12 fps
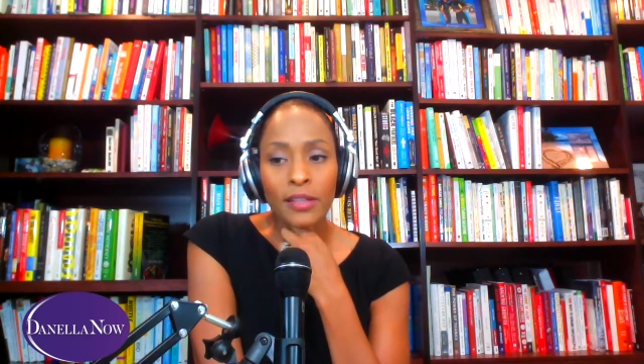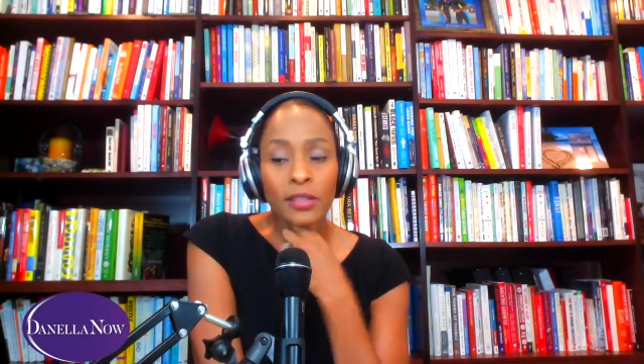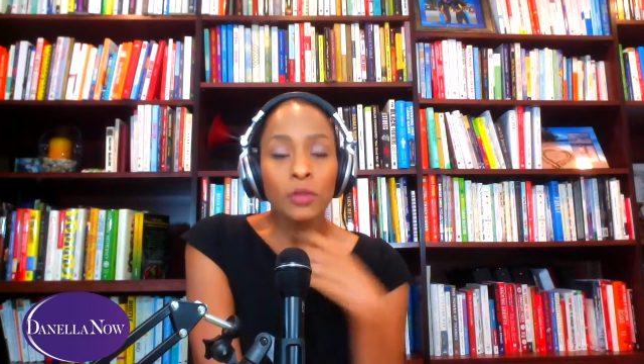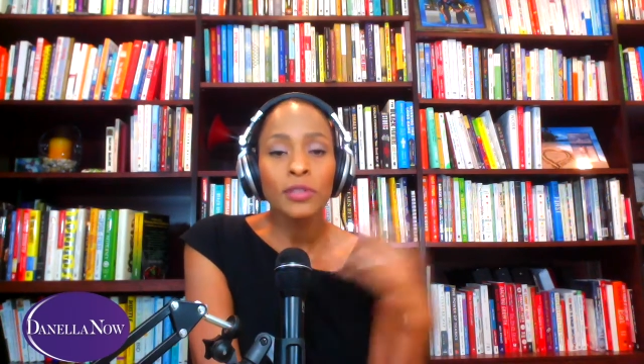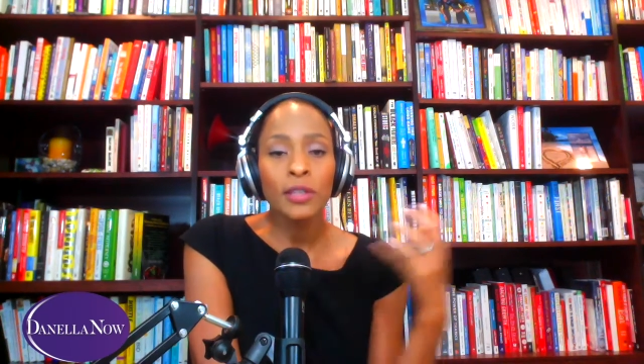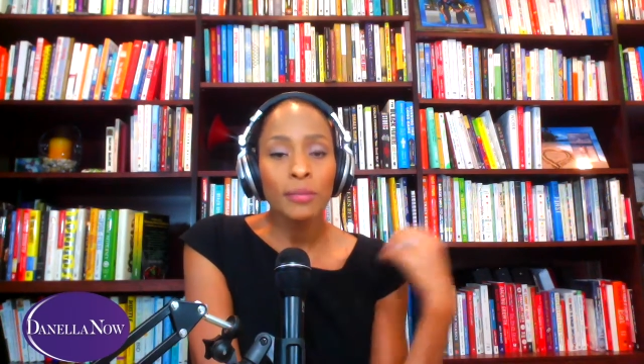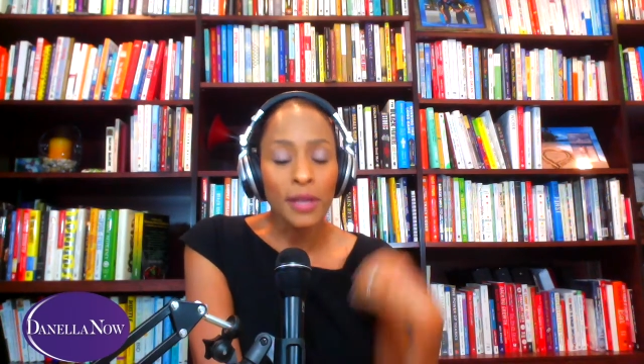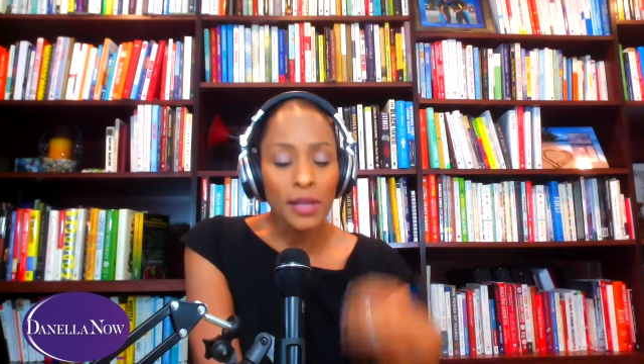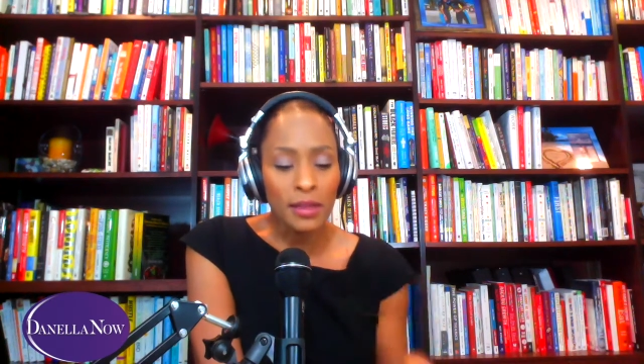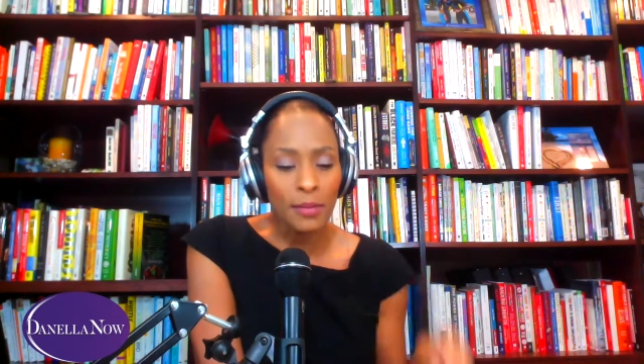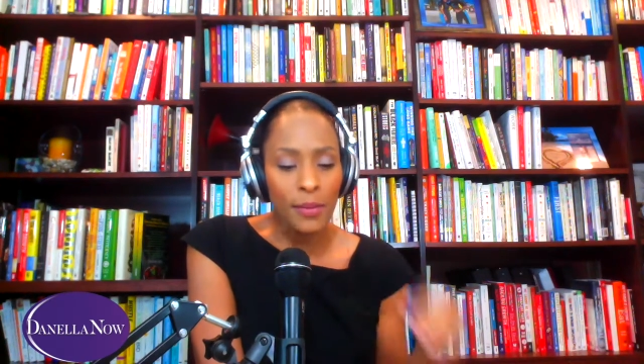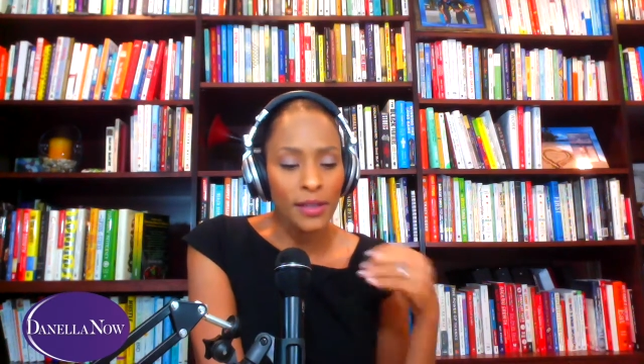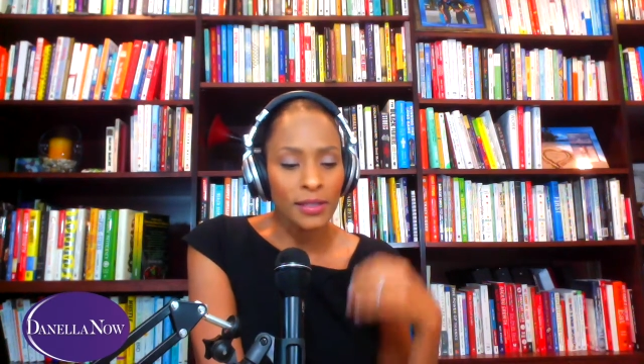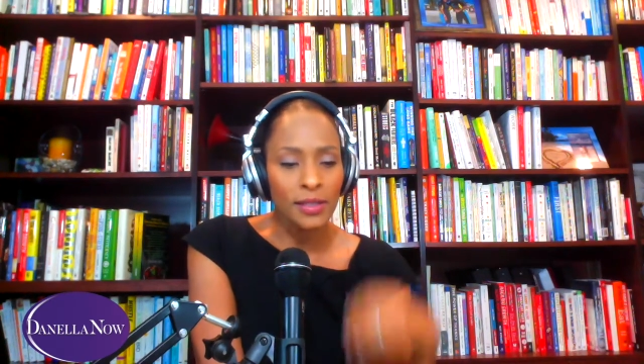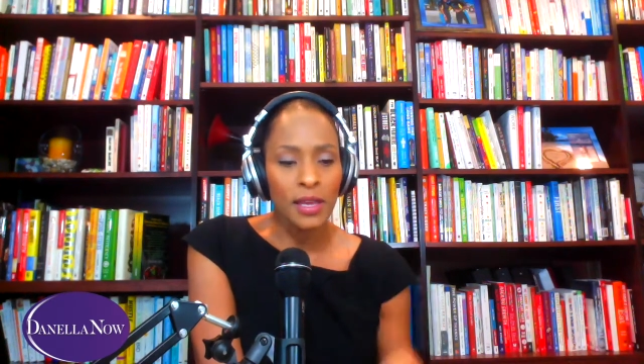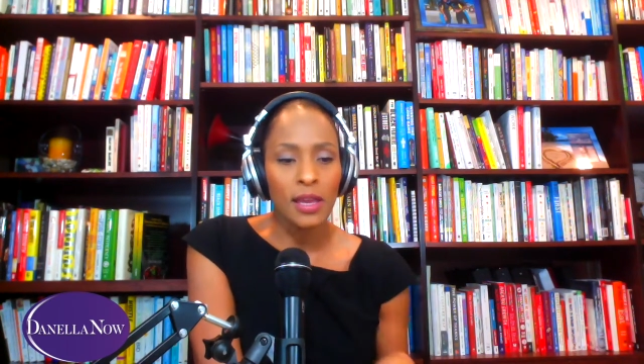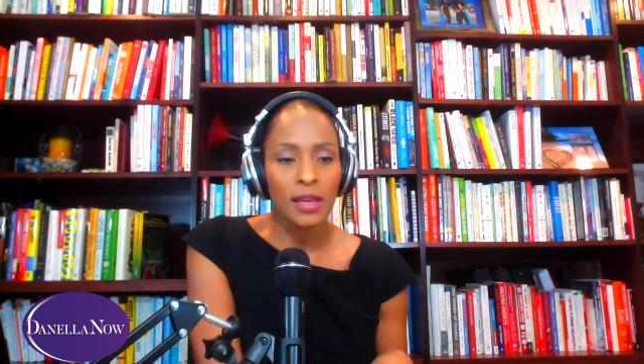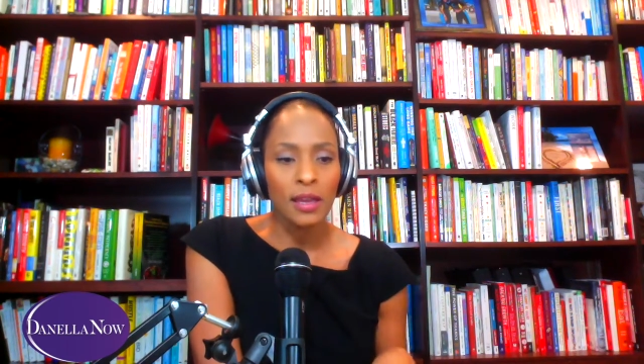And so to me, the
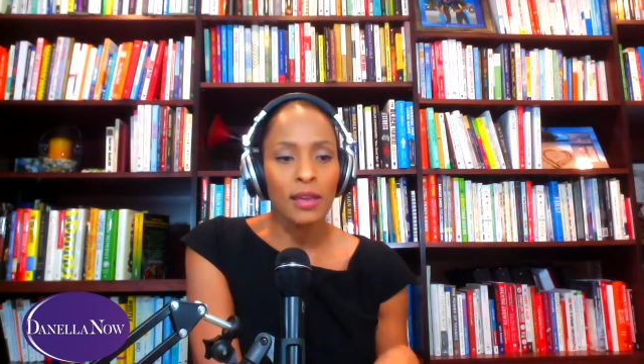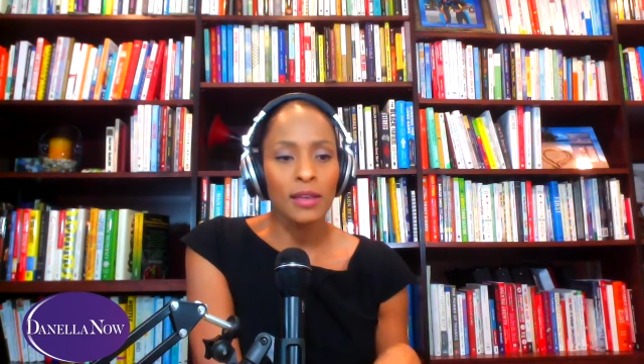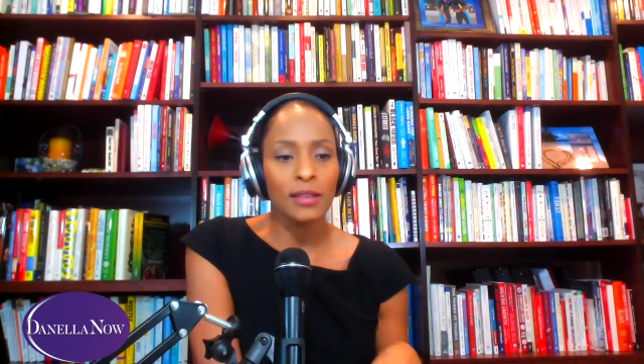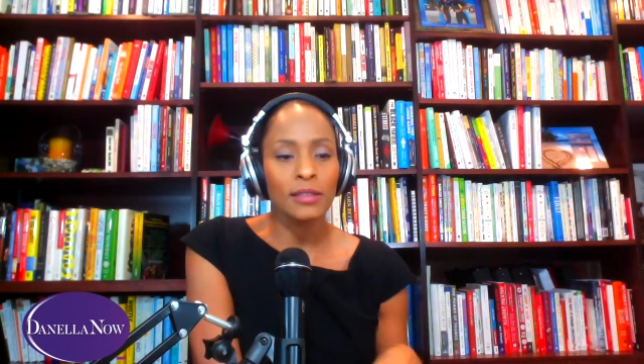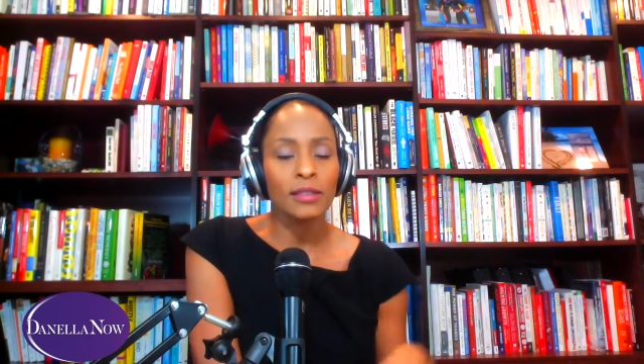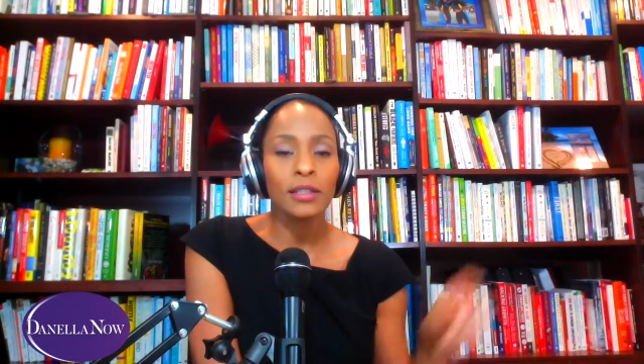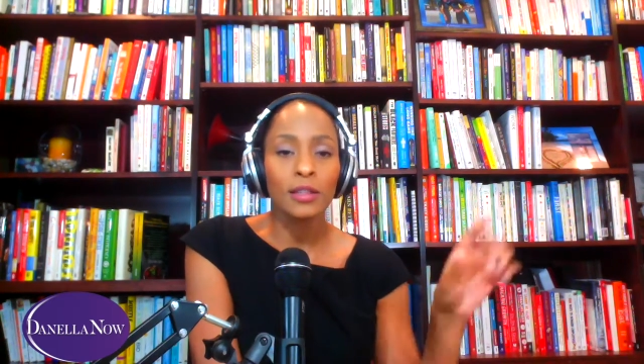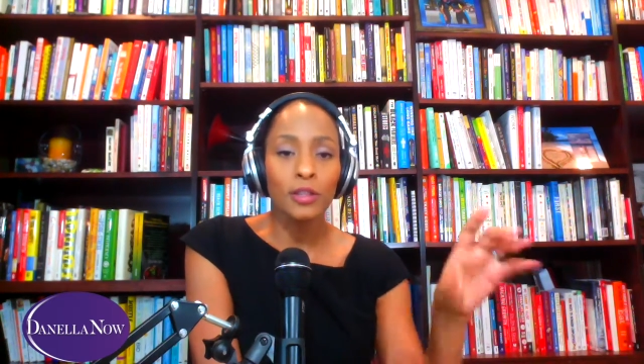best thing is look